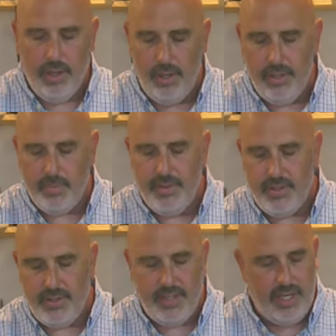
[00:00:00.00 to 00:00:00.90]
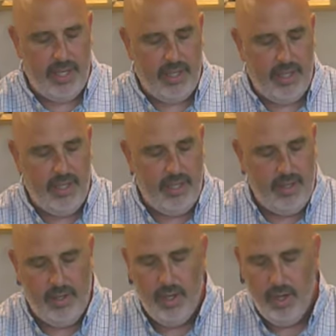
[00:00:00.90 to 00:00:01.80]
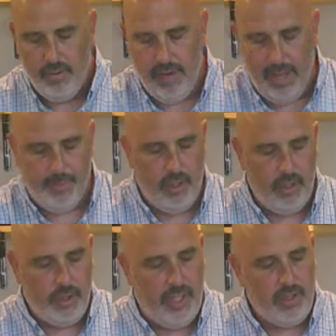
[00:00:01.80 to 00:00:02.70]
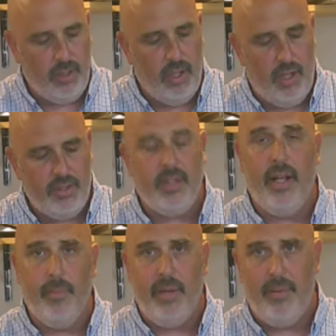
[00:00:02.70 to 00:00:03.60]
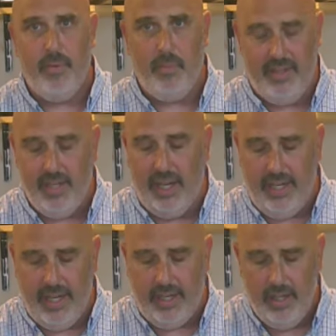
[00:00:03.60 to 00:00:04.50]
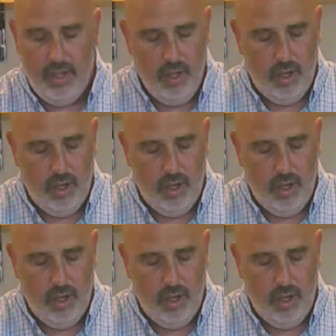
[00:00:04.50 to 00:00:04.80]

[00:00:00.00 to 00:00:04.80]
curd has been sitting wrapped in our cheesecloths that we've been tightening